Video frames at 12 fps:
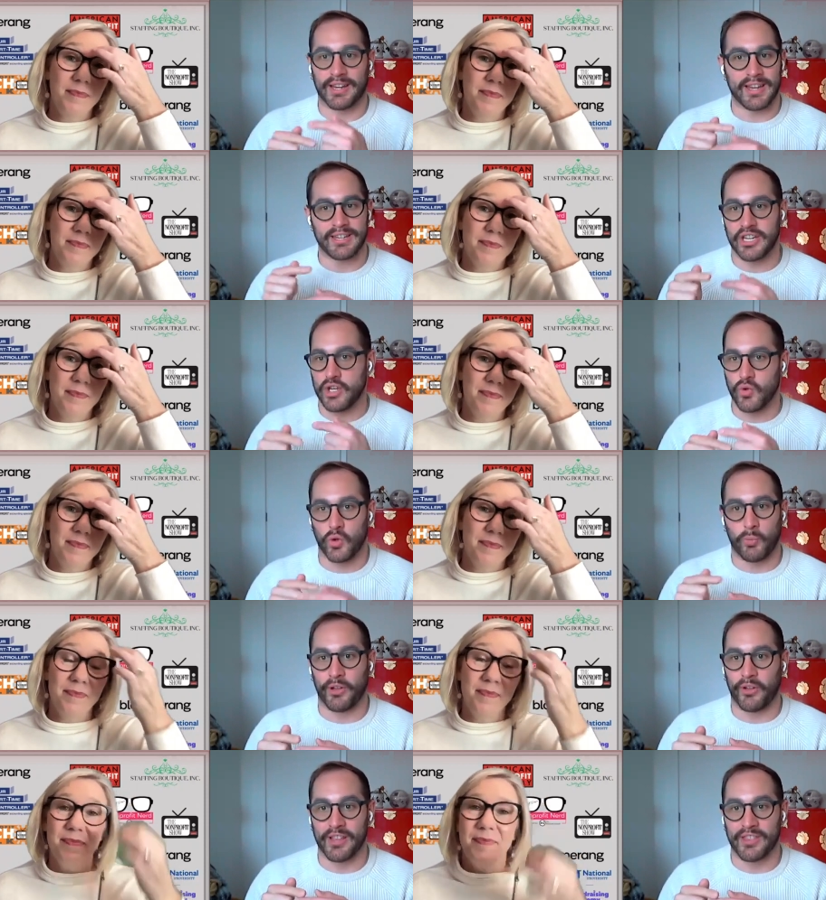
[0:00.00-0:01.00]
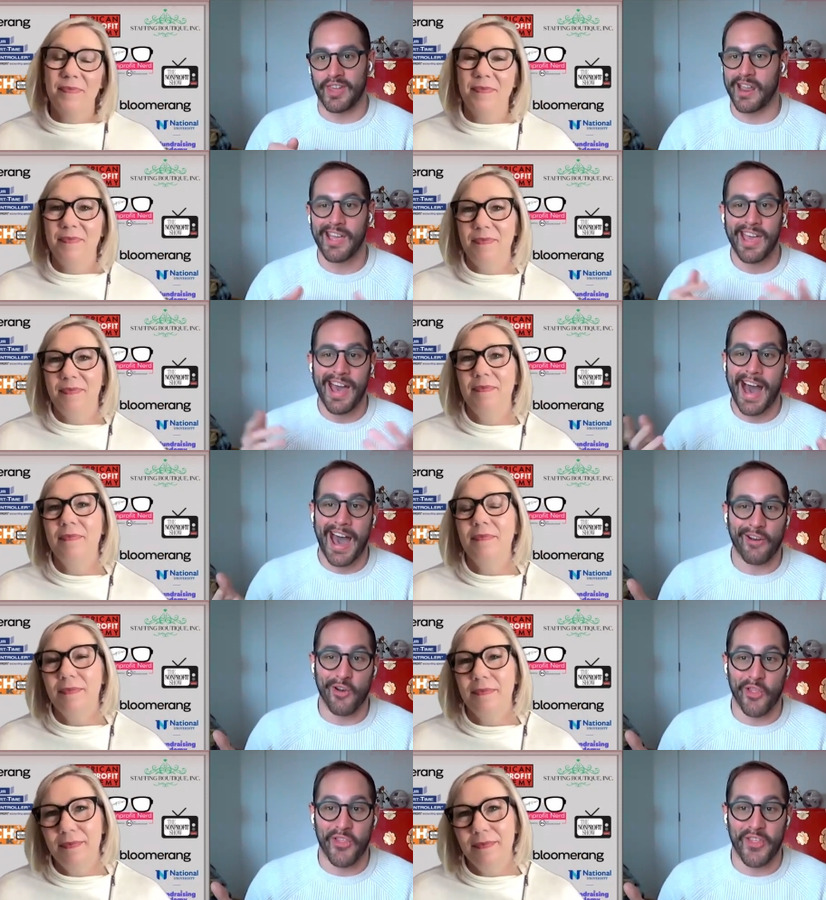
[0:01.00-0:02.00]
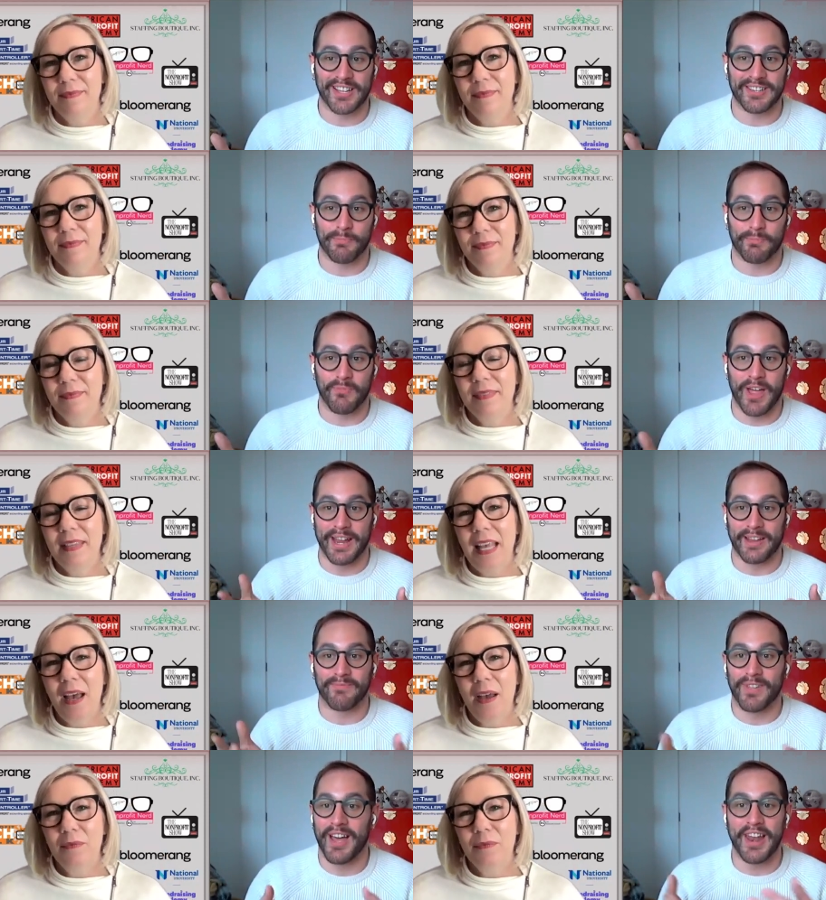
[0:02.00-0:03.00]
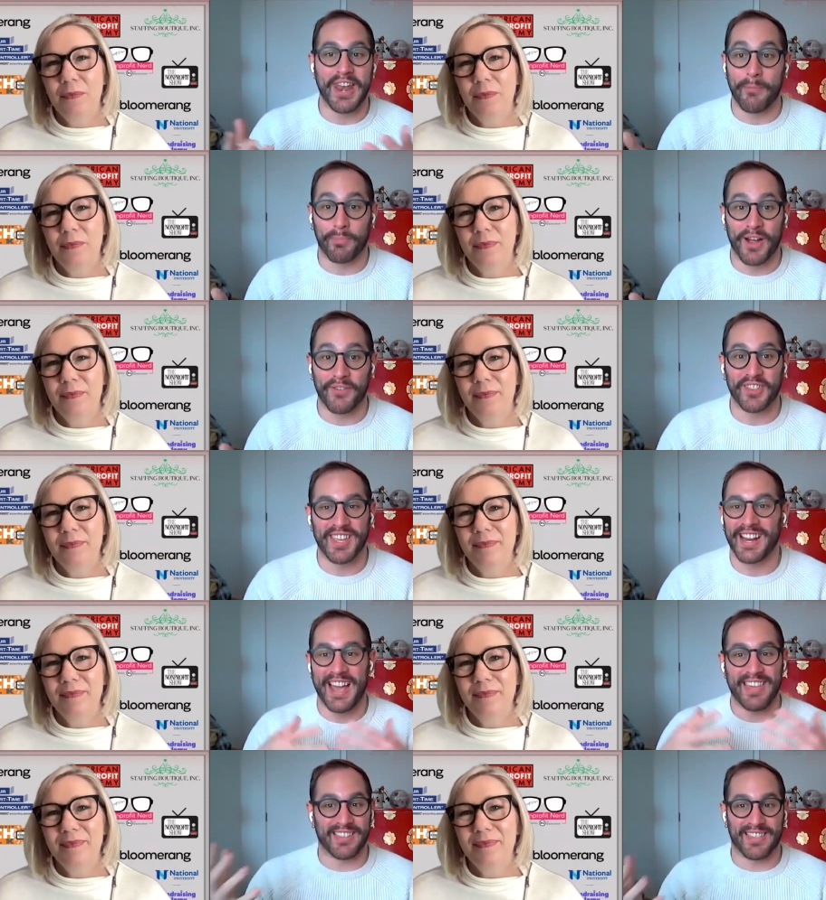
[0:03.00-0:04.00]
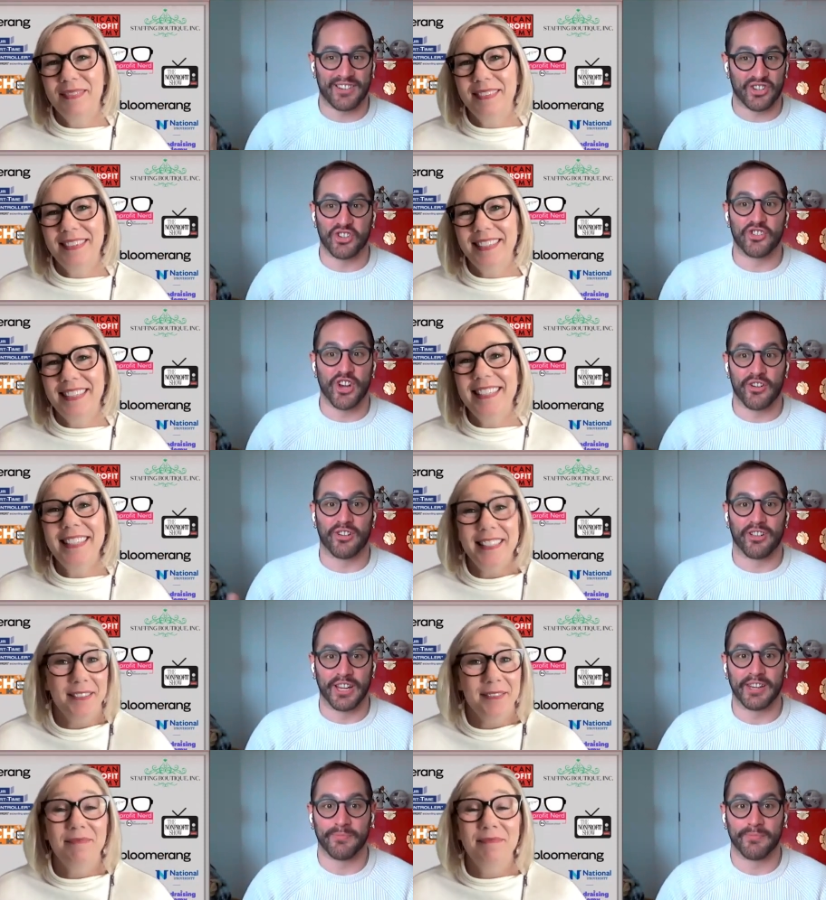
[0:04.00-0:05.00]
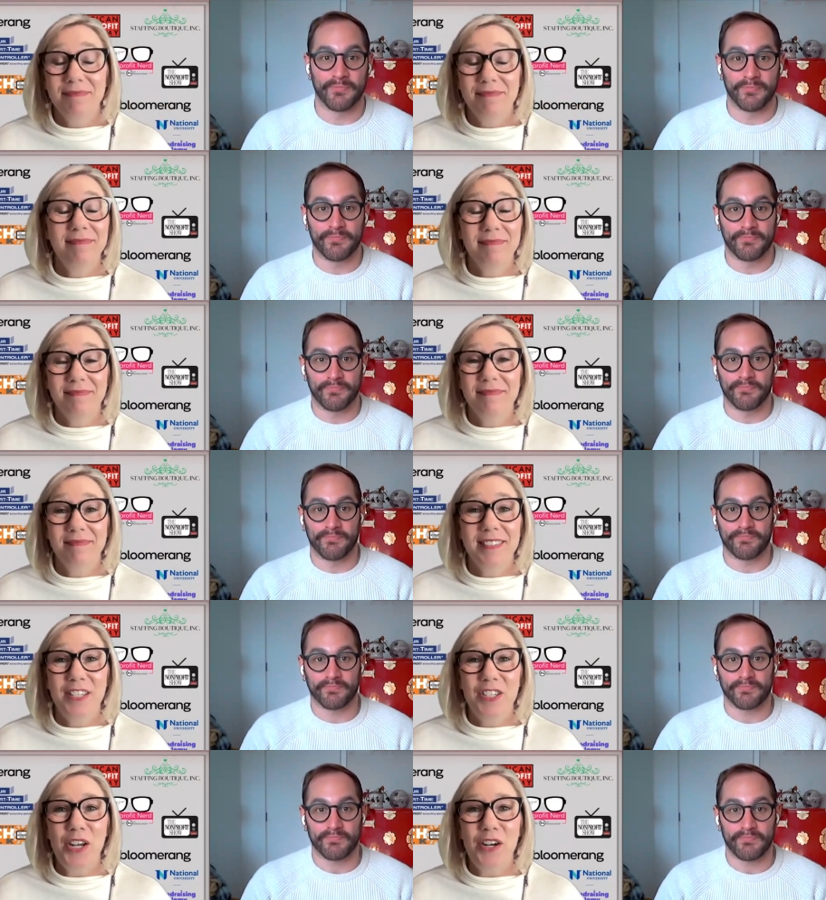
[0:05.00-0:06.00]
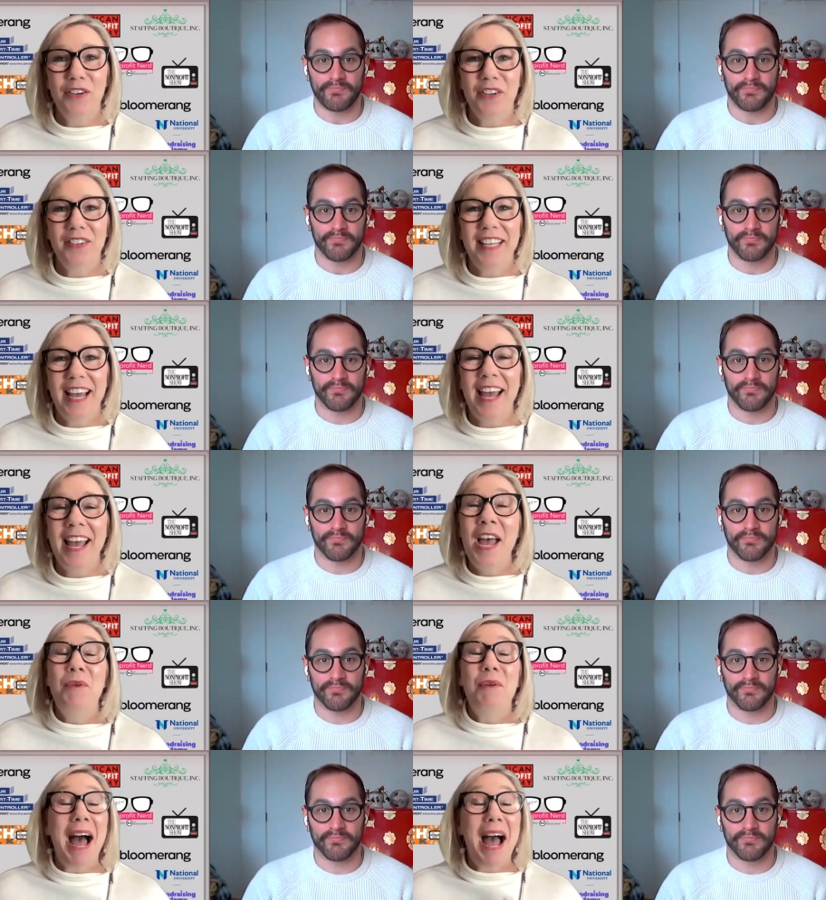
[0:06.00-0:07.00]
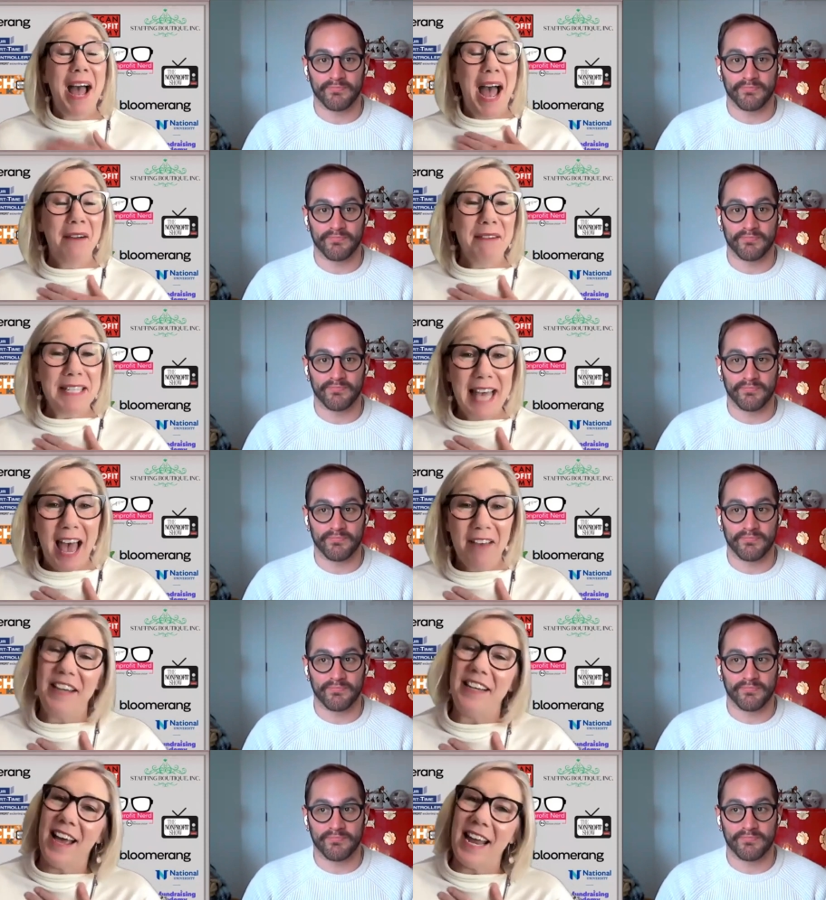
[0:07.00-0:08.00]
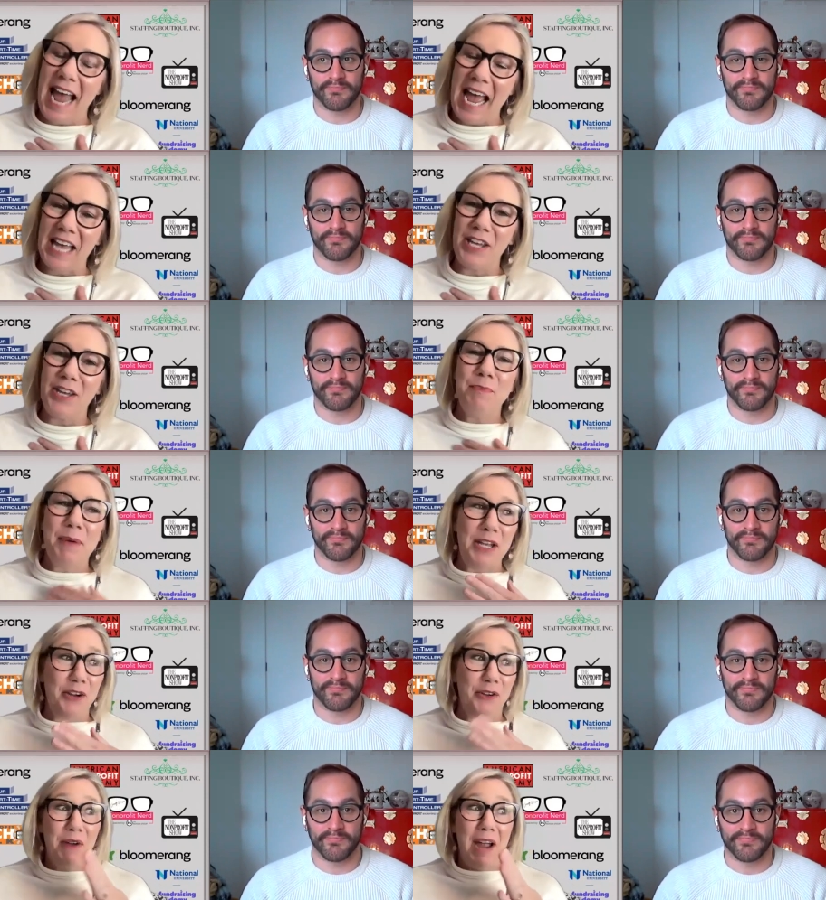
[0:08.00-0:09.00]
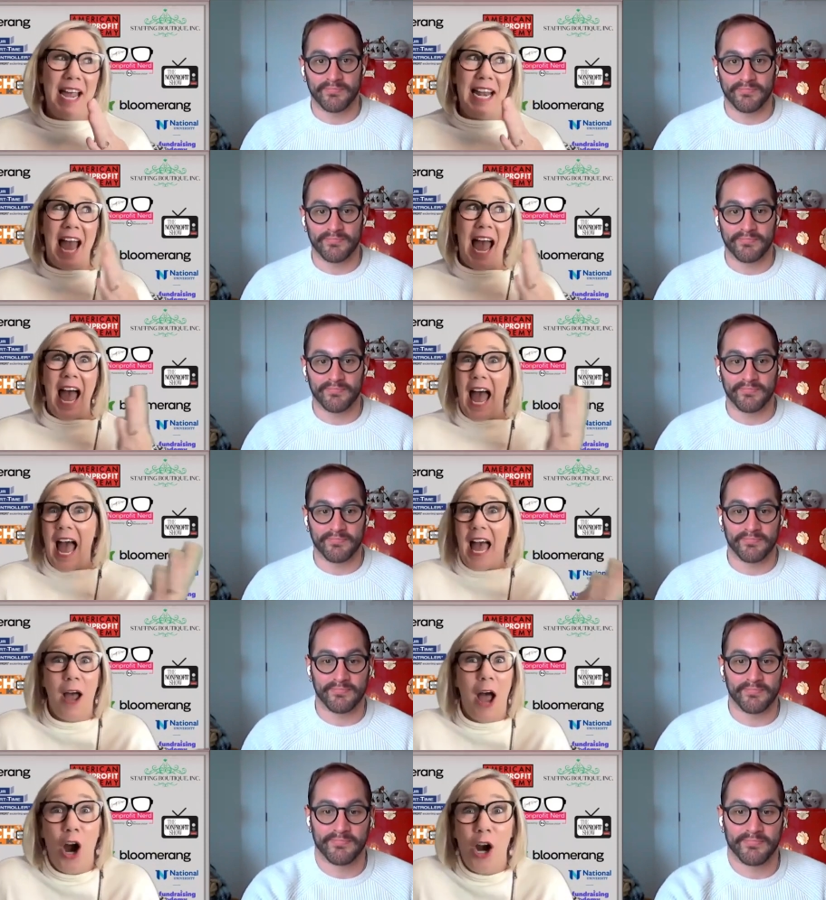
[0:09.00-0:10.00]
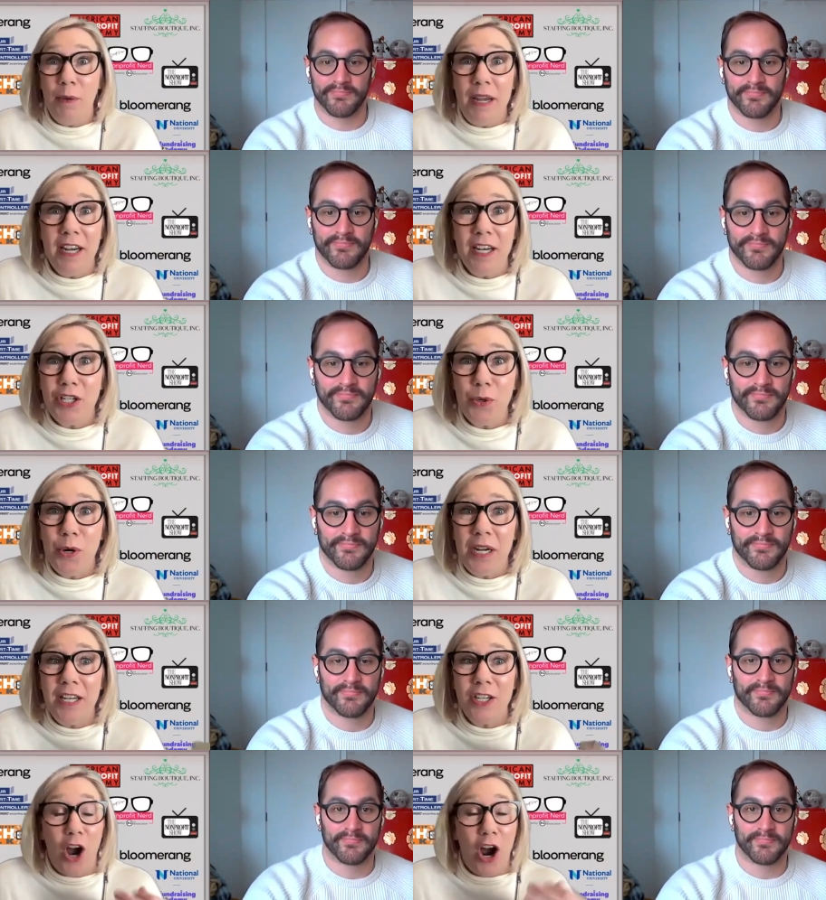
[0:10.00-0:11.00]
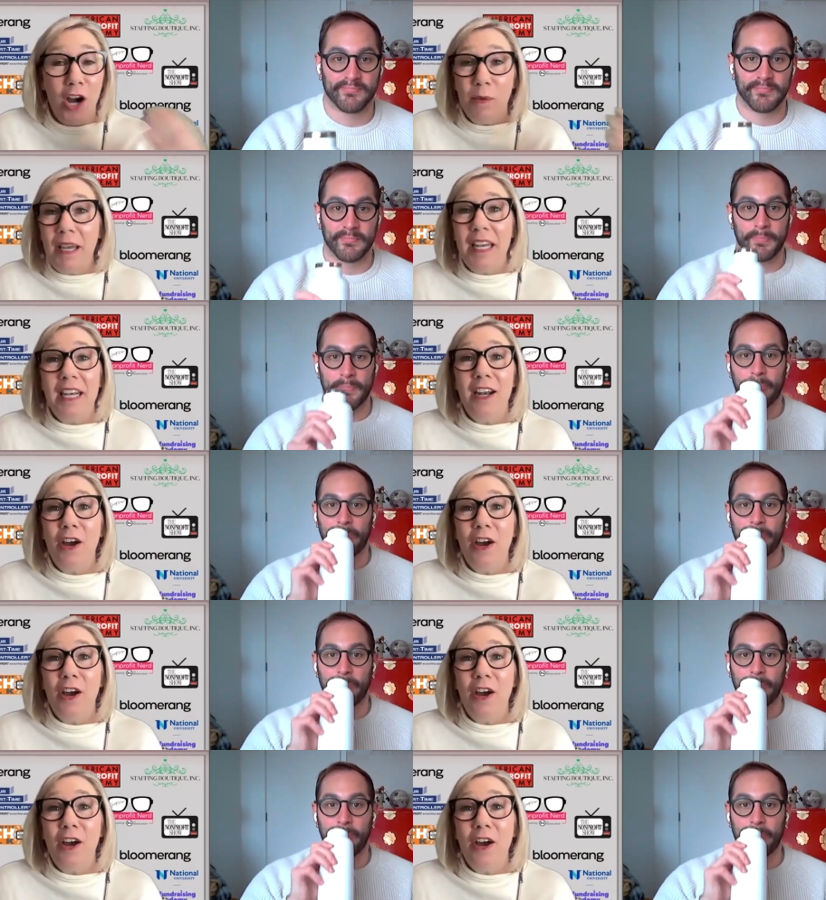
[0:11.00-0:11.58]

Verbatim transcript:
Speaker 1: as a continual building thing. I don't know that that's like a nonprofit thing. I think that's just generally.
Speaker 2: General. Yeah. Well, I was laughing, not at you, but you're right. Are we in a shortage? Are we in an